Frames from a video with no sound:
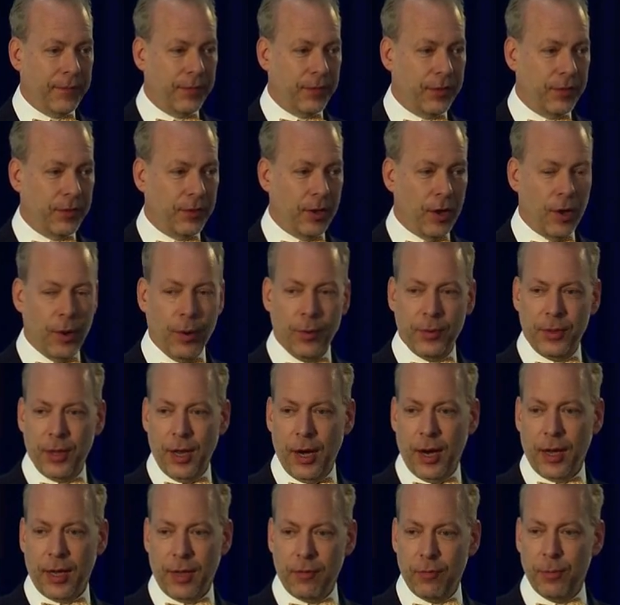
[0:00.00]
So
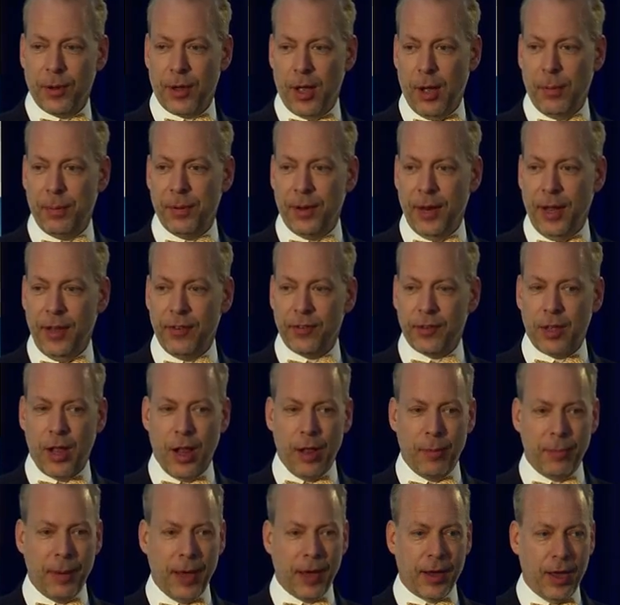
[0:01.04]
then I give them a couple of days, call
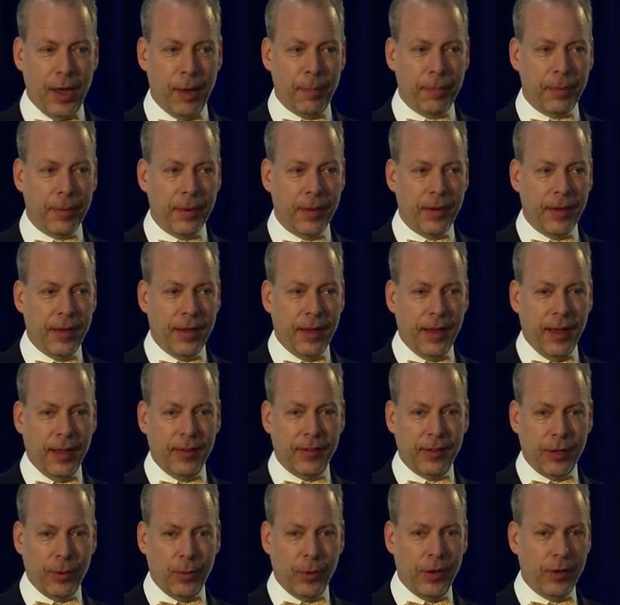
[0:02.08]
them back up,
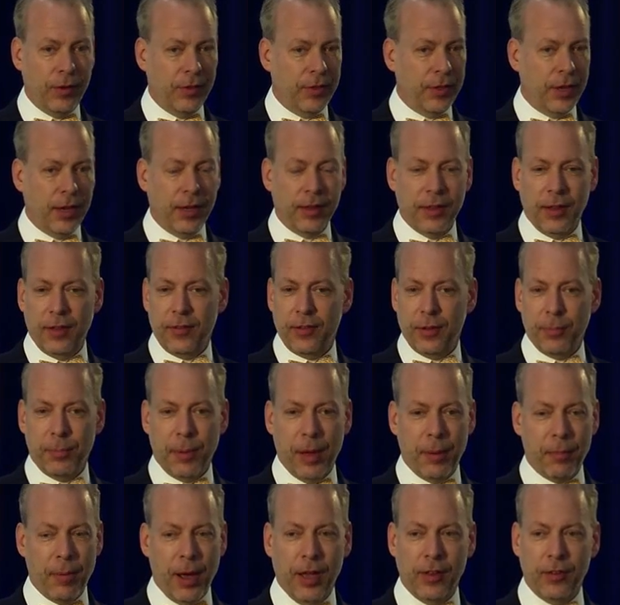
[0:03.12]
and say, what do you think? And they said,
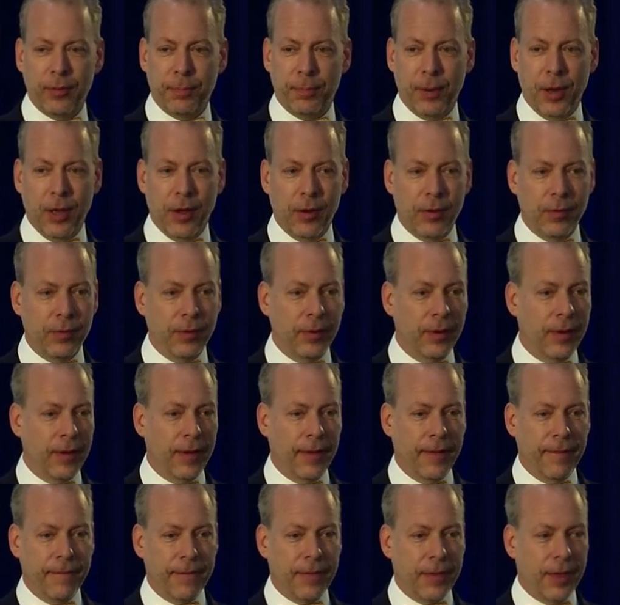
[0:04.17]
my mind's blown.
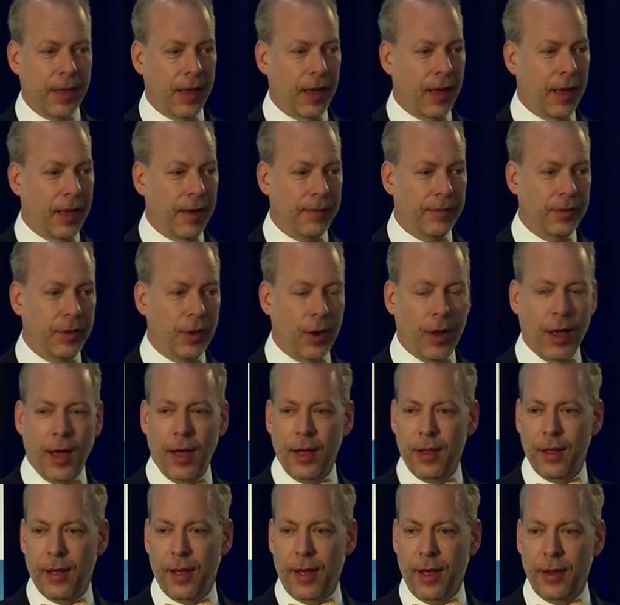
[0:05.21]
You
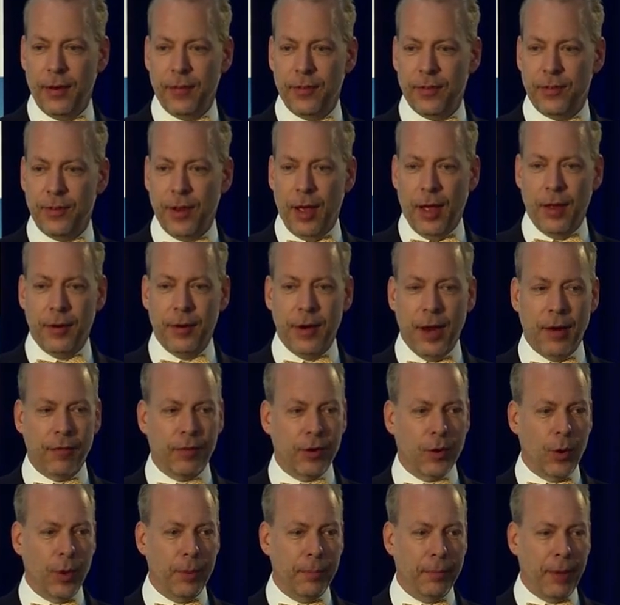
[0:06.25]
know, I'm
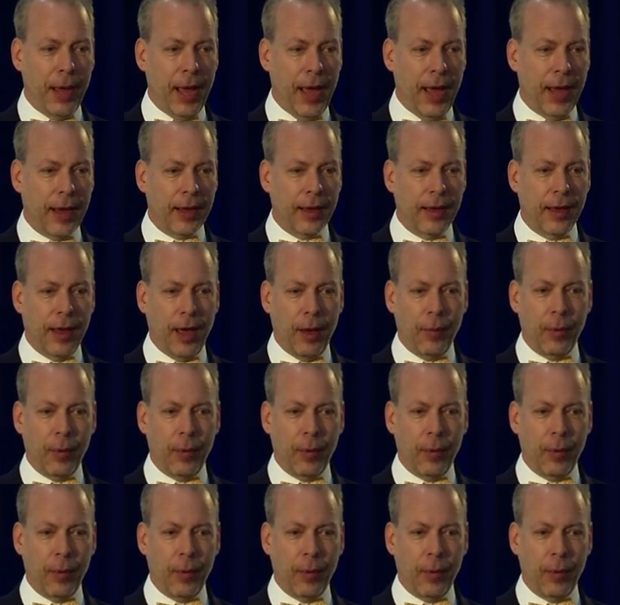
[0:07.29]
never going back. I